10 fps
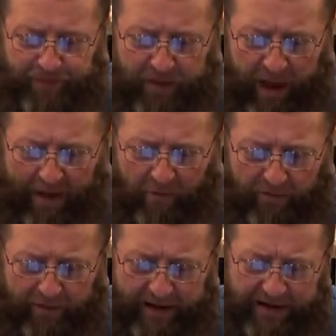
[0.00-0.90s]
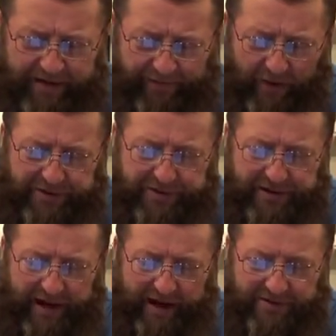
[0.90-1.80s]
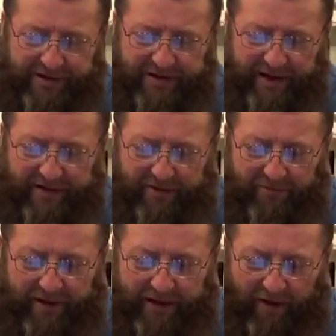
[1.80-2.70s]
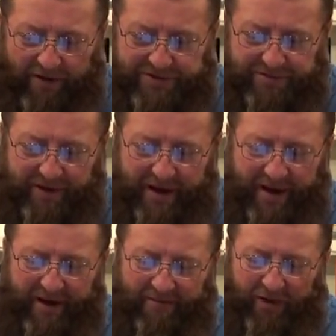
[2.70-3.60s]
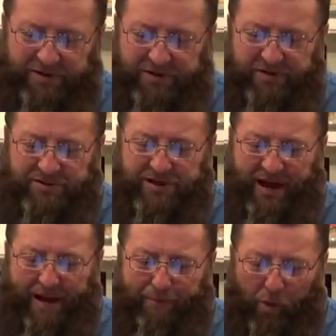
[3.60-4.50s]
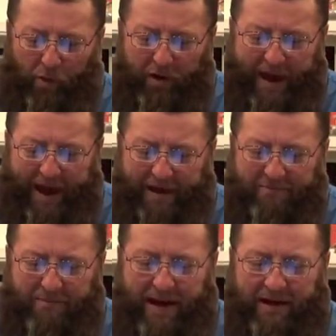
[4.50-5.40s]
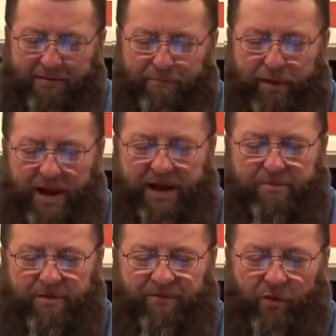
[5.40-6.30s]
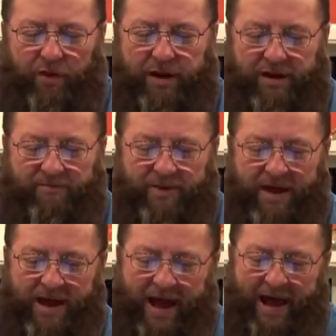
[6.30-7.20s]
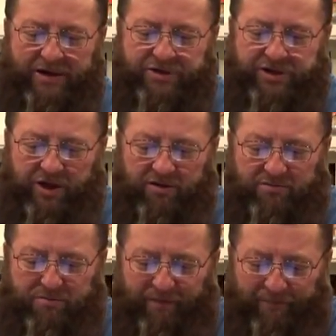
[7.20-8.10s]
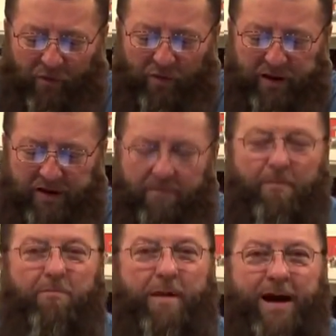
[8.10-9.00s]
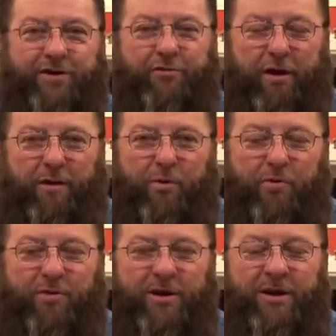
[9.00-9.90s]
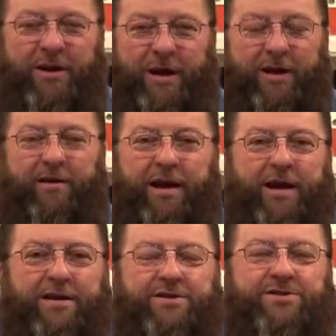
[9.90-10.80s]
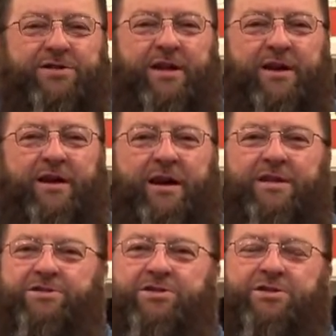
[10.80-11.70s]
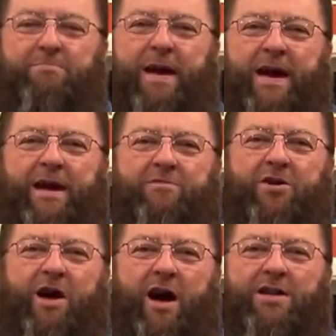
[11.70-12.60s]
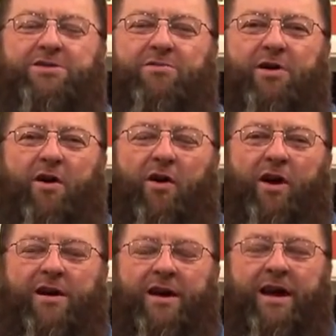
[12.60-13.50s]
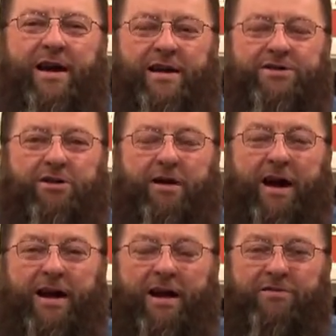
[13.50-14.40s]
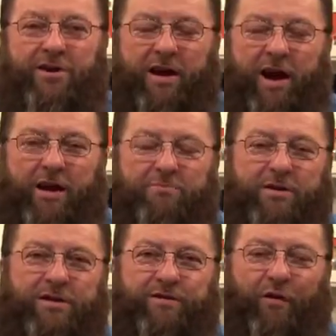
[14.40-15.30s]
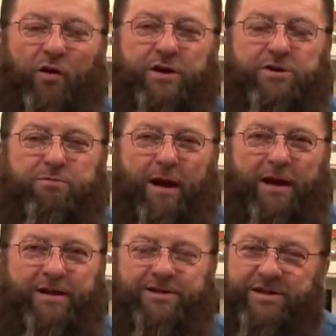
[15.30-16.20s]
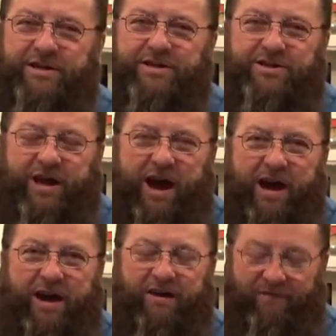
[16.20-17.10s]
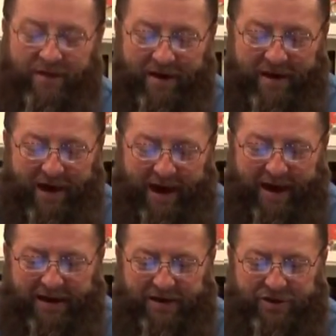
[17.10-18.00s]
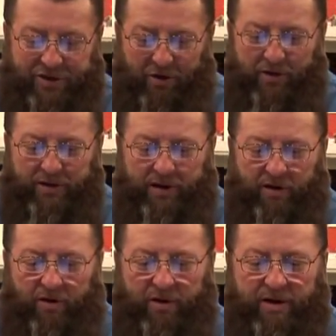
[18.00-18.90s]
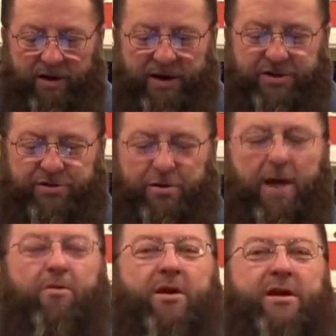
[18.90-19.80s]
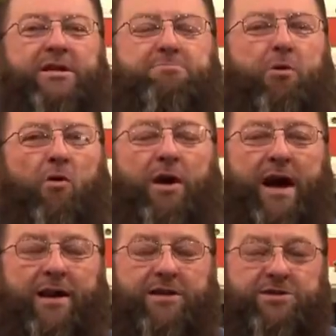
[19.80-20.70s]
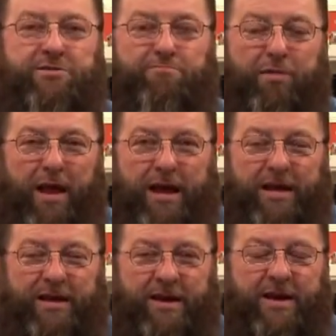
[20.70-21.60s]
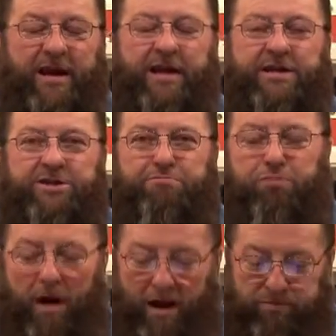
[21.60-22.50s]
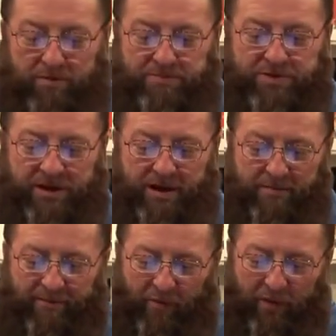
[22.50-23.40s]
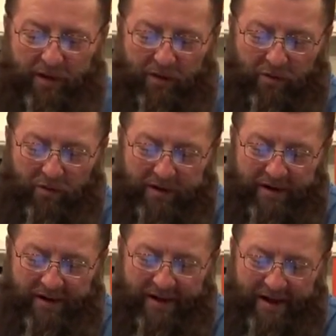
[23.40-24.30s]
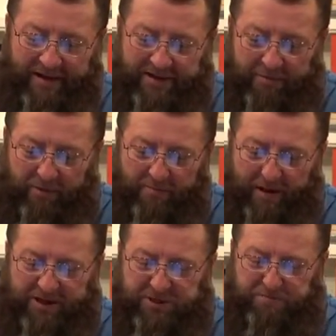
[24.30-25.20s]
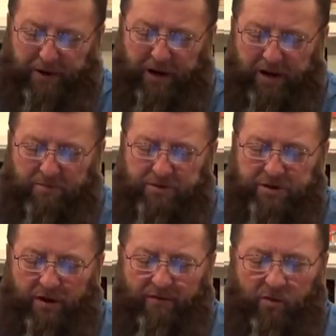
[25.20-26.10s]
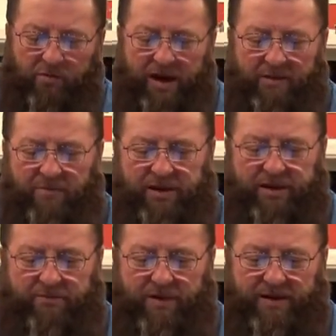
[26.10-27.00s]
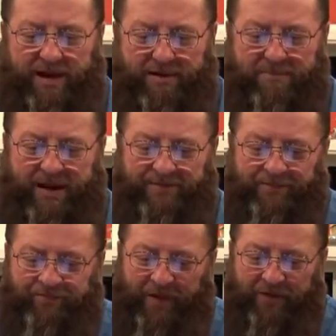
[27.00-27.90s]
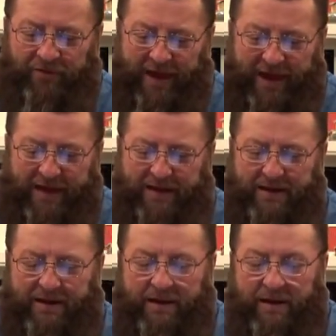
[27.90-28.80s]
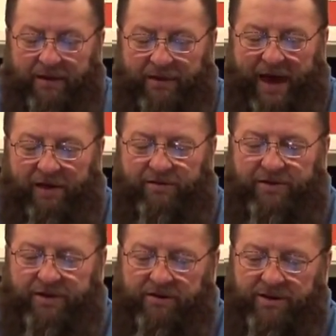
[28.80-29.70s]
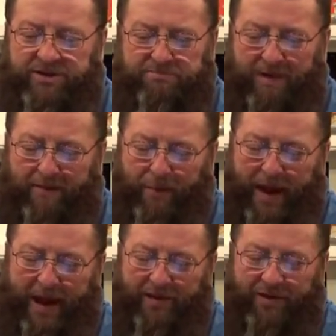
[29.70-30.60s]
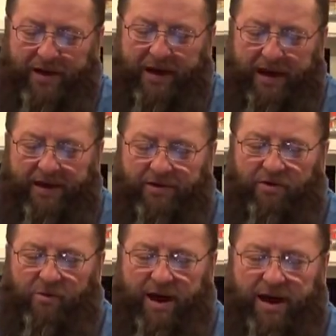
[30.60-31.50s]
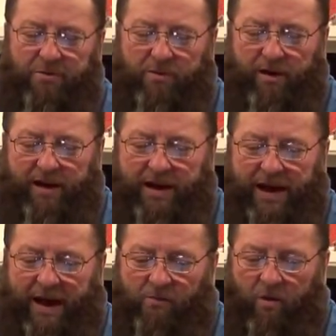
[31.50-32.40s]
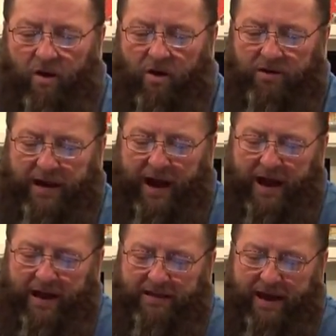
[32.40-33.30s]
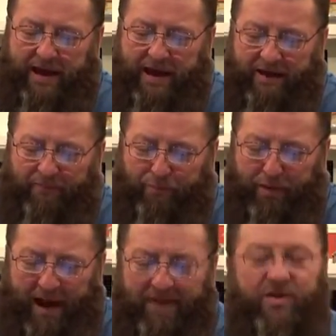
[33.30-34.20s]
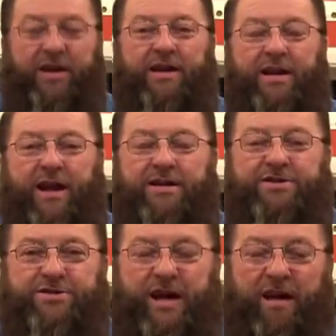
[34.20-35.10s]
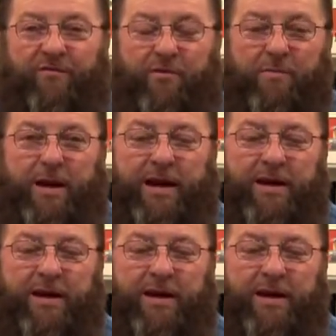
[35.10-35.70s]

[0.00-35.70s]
I want to read these verses today because I think they're really awesome. Verse 2 said, I poured out my complaint before him. I showed before him my trouble. Here he is. He's just a man after God's own heart. And he's crying out to God with his voice while he's in this cave. And he's showing the Lord his trouble. And he's pouring out his complaint and his problems before the Lord. It said, when my spirit was overwhelmed within me, then thou knewest my path. In the way wherein I walked, they have privately laid a snare for me.